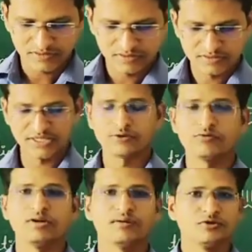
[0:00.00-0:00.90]

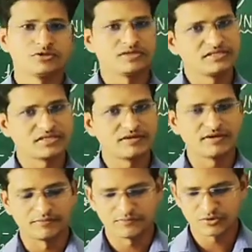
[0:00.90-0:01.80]
circular motion is
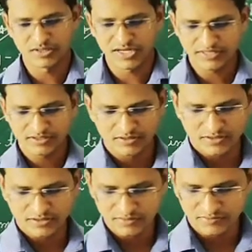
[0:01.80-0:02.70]
given. So that
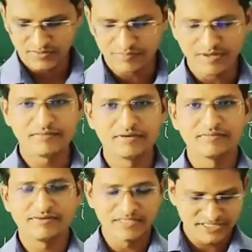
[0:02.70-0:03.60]
one by
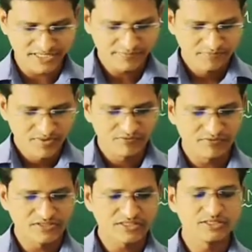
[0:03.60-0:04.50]
one we will see.
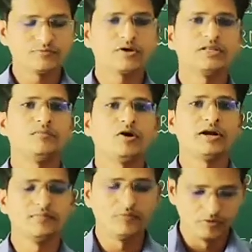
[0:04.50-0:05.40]
First is what the
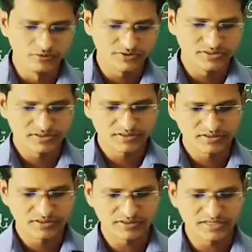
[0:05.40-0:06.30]
body moves
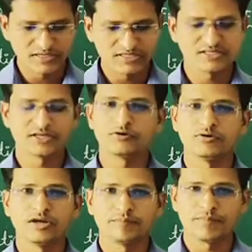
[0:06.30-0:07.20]
in a
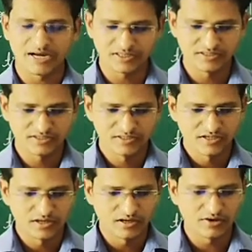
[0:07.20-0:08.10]
circular path
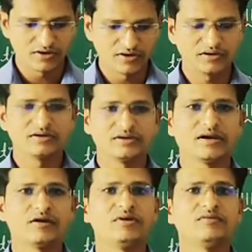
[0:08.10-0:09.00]

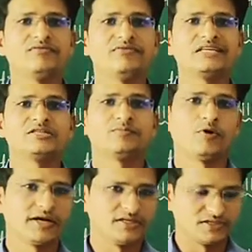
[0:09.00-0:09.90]
around a fixed
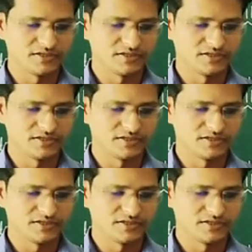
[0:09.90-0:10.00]
point,